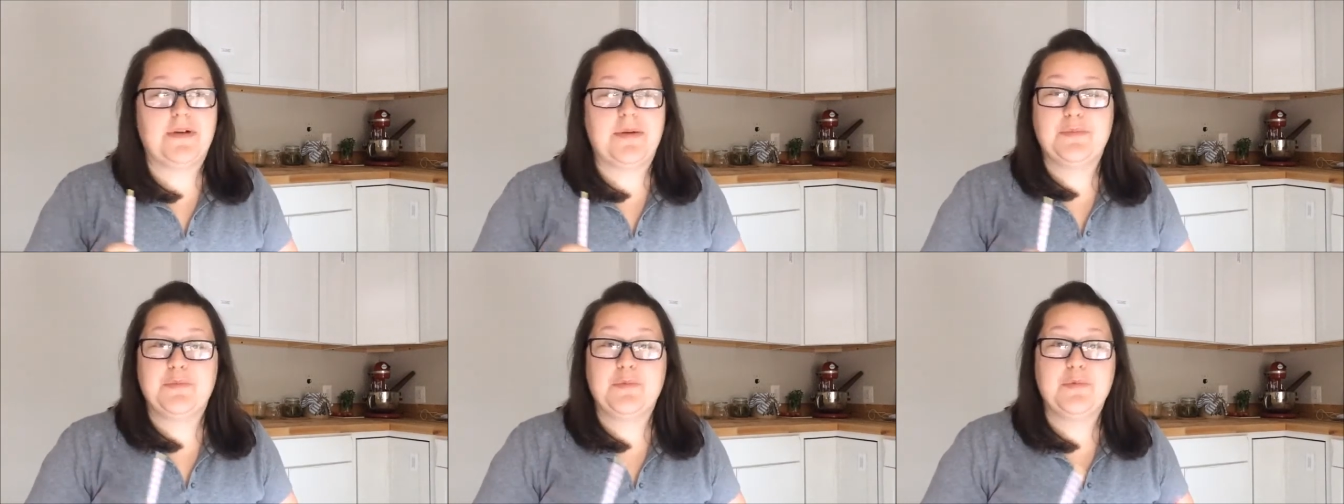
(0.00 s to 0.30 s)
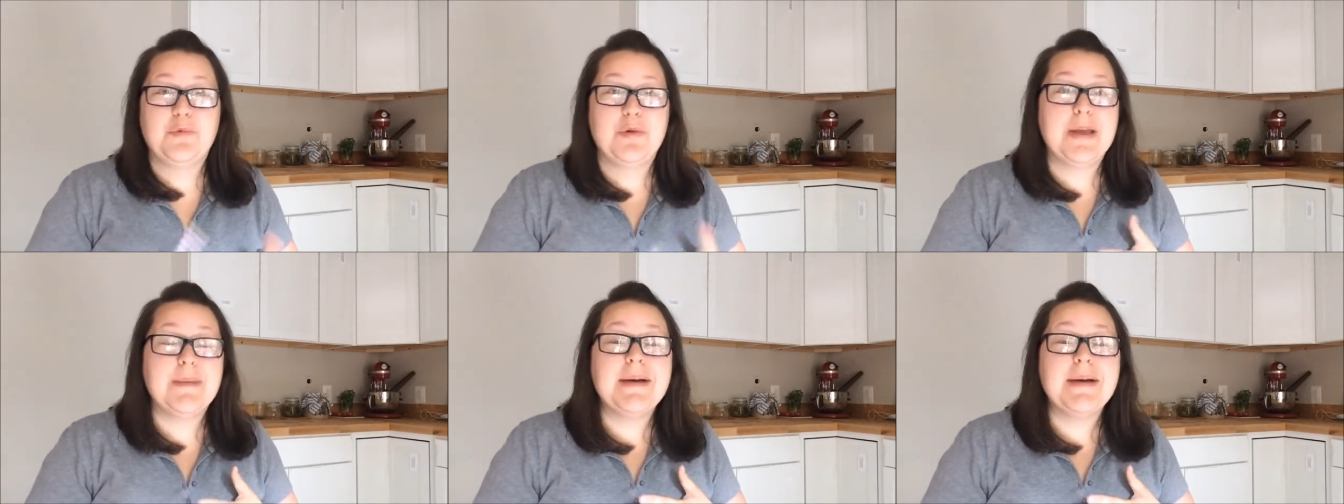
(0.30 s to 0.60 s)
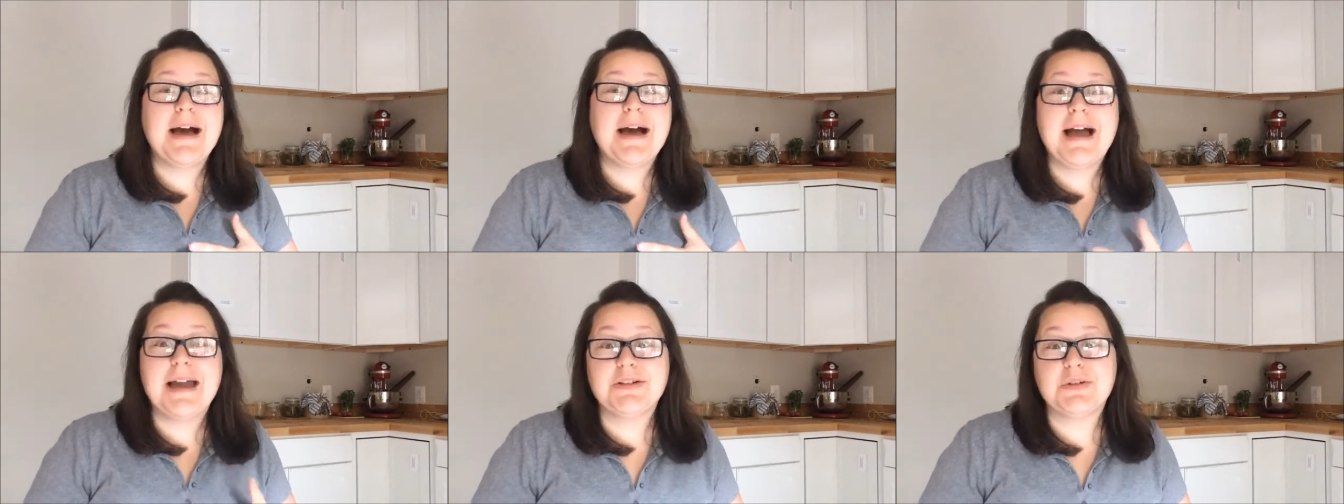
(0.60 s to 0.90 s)
I'm way
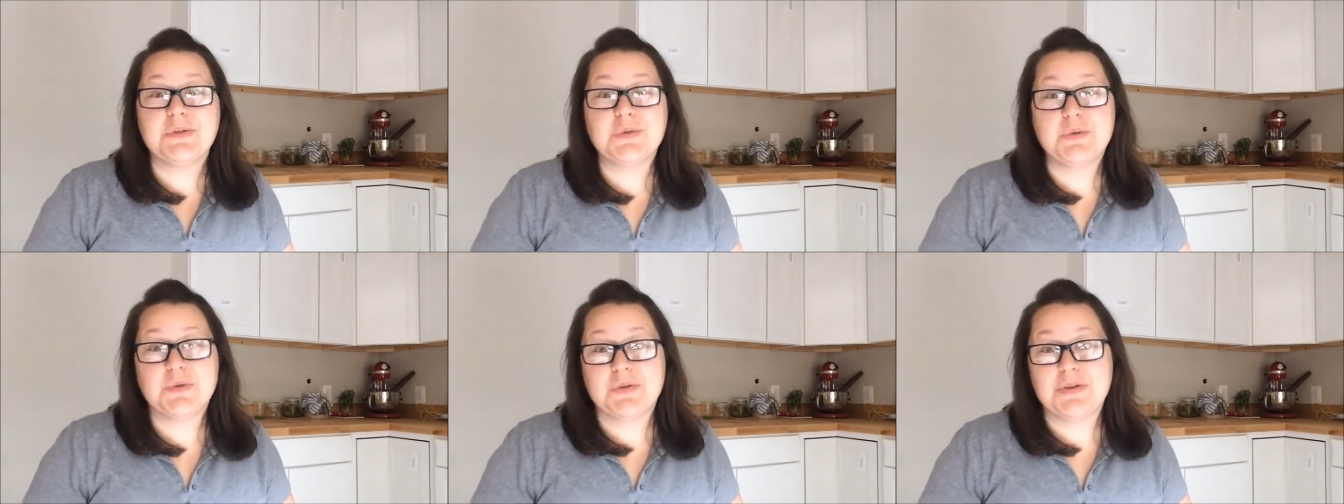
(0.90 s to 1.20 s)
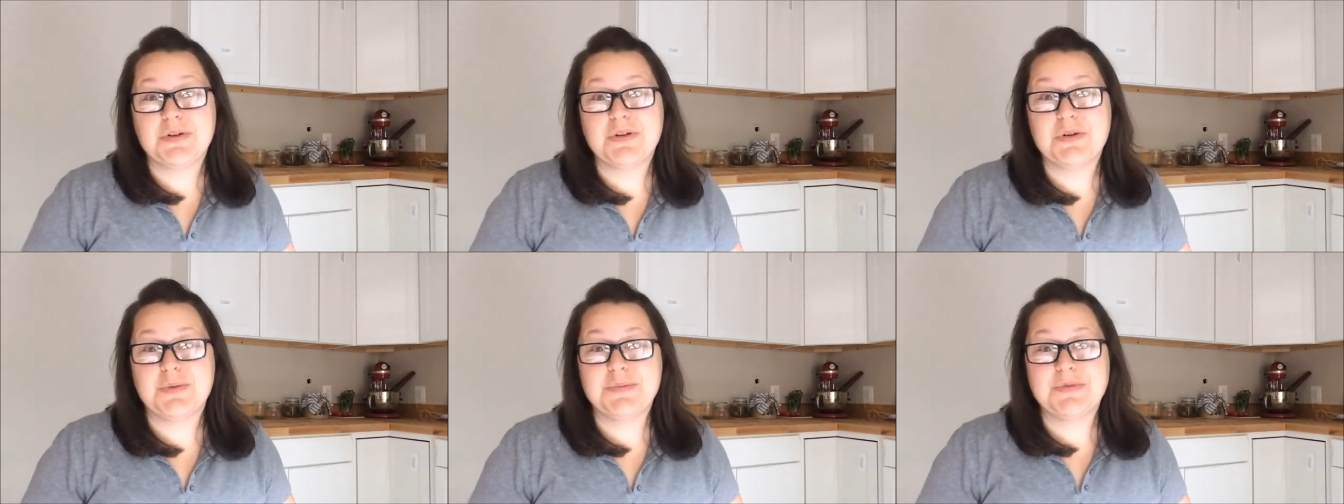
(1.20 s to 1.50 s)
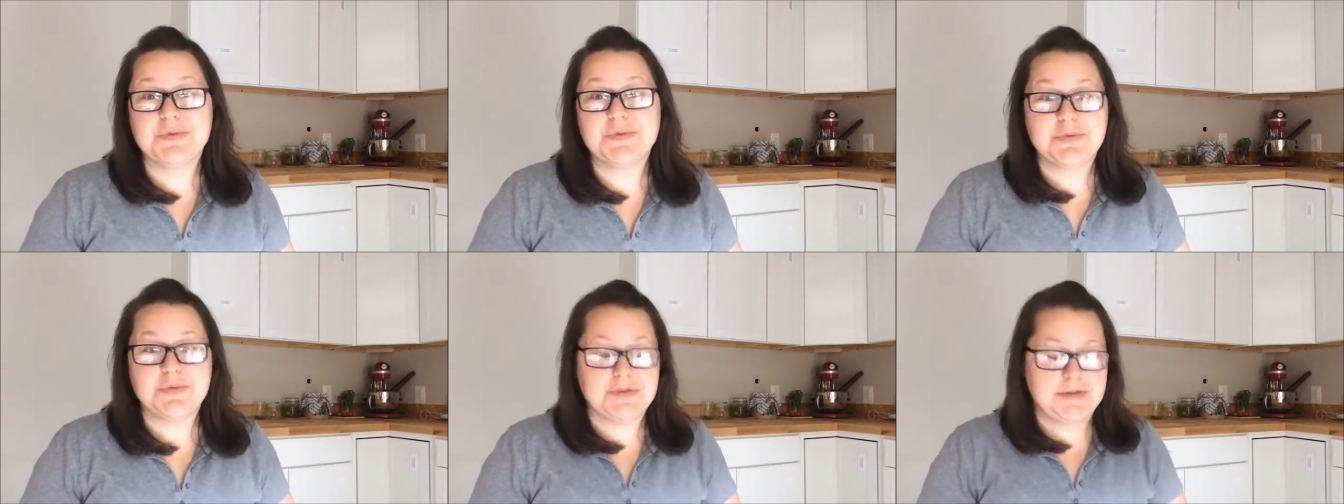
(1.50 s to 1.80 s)
behind on ordering
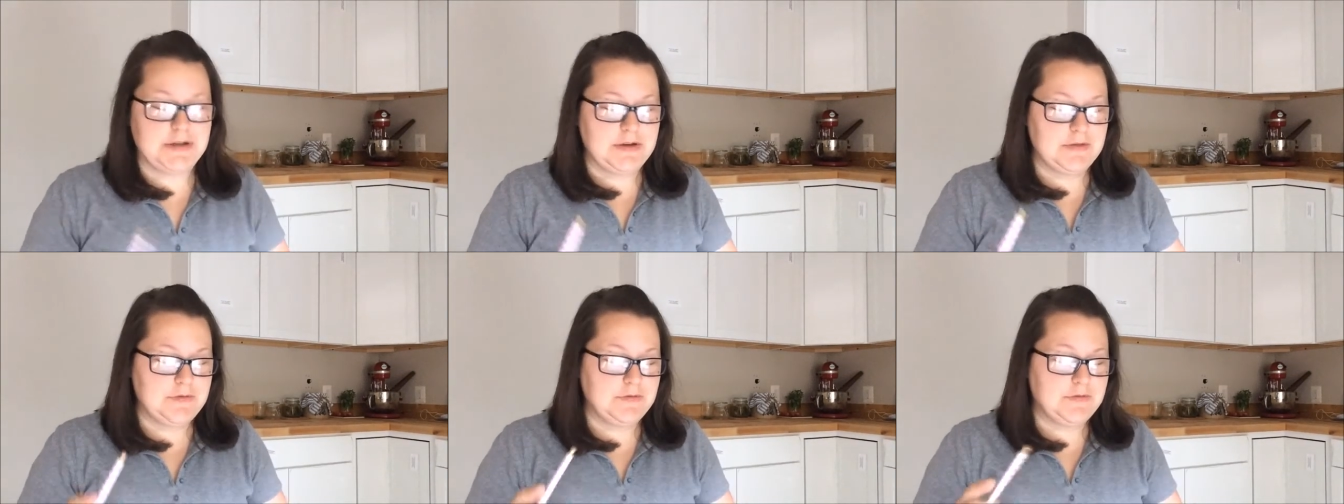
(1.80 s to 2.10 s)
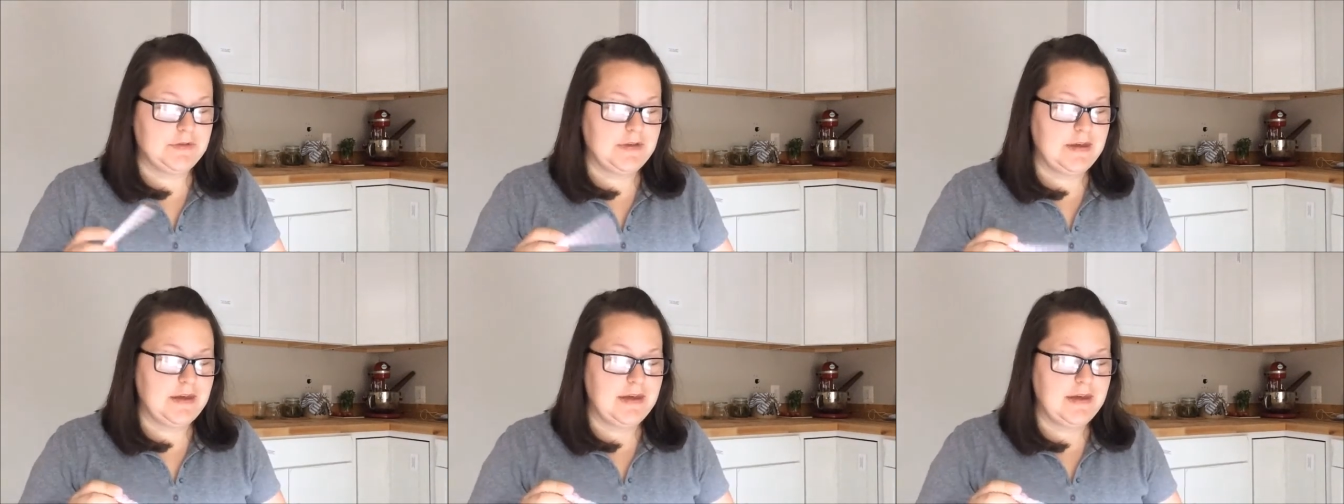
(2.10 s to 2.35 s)
homeschool stuff.